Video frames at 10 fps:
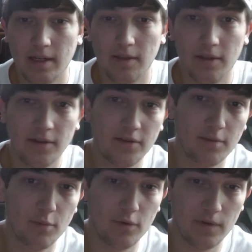in
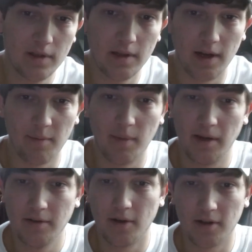this movie that I'm about
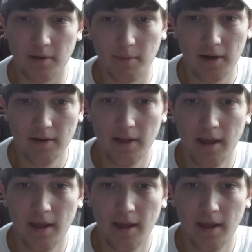to talk about,